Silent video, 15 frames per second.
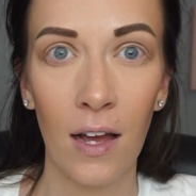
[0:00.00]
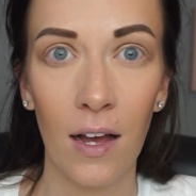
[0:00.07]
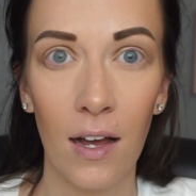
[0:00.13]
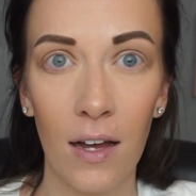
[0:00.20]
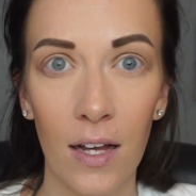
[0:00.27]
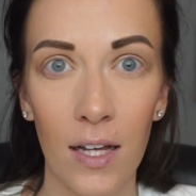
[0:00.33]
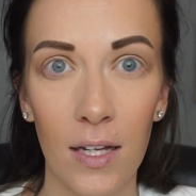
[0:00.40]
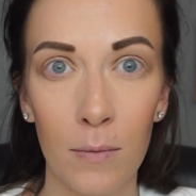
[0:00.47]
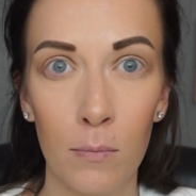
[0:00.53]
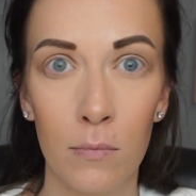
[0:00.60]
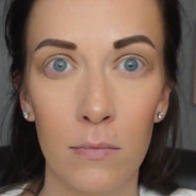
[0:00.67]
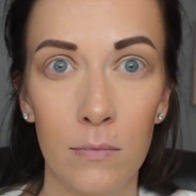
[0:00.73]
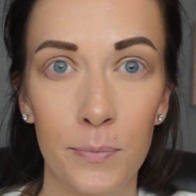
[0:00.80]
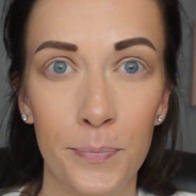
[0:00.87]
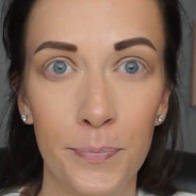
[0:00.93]

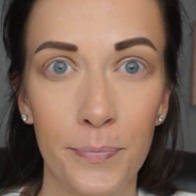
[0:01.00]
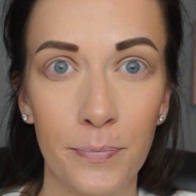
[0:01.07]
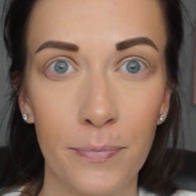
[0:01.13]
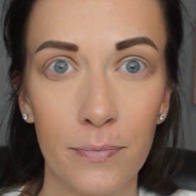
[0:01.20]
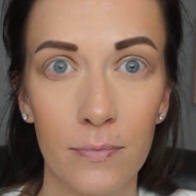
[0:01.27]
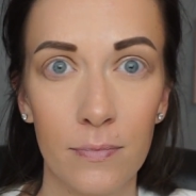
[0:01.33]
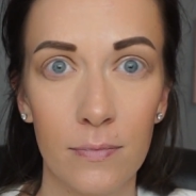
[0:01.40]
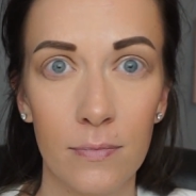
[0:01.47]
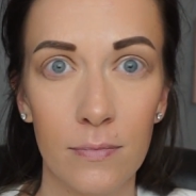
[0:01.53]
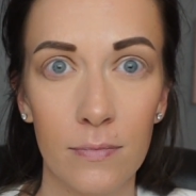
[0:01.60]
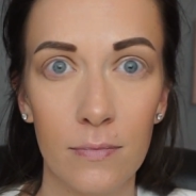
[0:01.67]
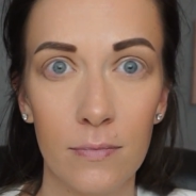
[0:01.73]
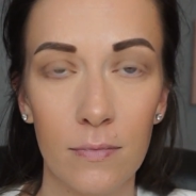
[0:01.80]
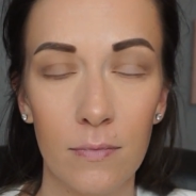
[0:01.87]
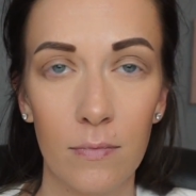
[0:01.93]
now.
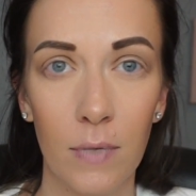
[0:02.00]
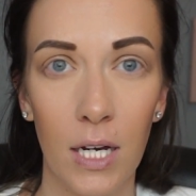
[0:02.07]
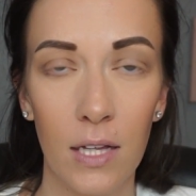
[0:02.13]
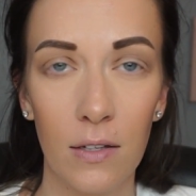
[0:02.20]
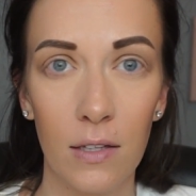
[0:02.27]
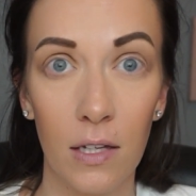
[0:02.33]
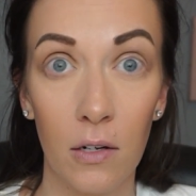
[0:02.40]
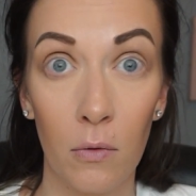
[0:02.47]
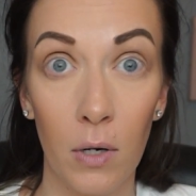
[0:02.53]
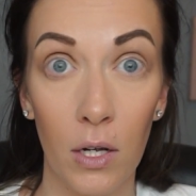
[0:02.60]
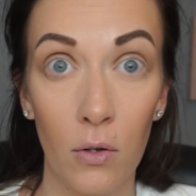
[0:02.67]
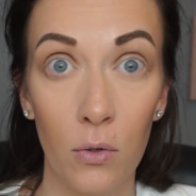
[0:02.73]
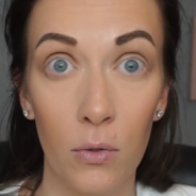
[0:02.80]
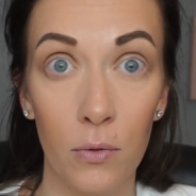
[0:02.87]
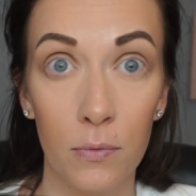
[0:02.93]
I look like a
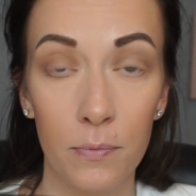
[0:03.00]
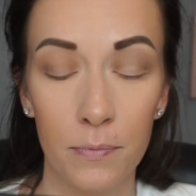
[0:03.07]
raccoon.